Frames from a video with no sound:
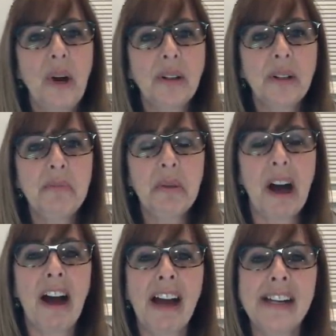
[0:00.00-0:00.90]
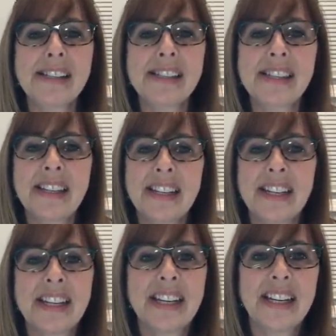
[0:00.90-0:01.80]
Welcome, you guys.
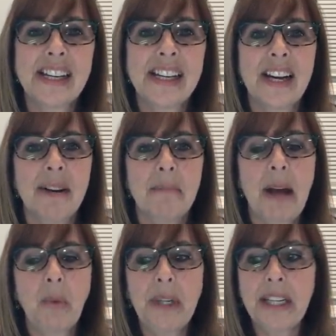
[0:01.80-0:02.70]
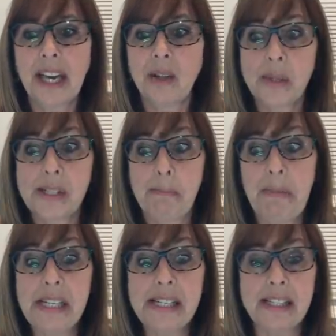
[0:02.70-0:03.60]
My weekend was
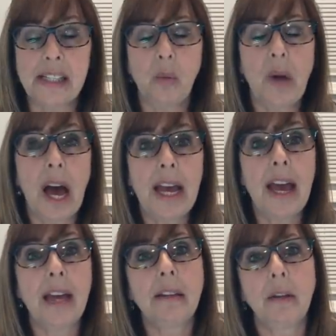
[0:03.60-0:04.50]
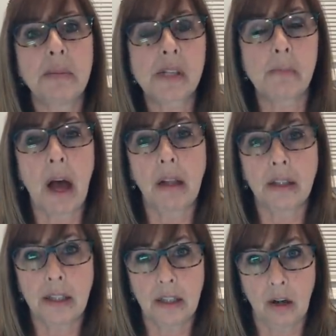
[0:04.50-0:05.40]
busy. I had little Miss
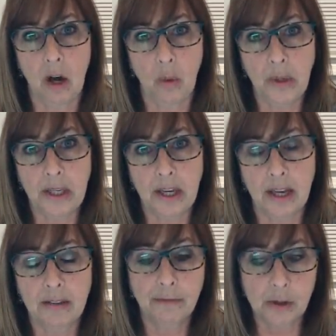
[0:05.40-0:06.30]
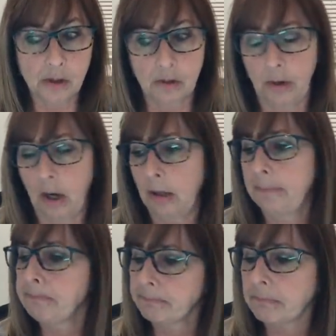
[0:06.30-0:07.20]
Molly here all weekend, first of
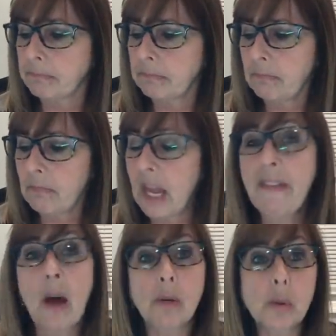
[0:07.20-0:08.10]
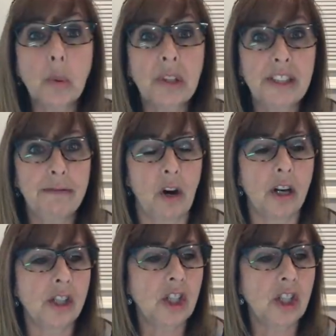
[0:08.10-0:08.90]
all, and that was really fun.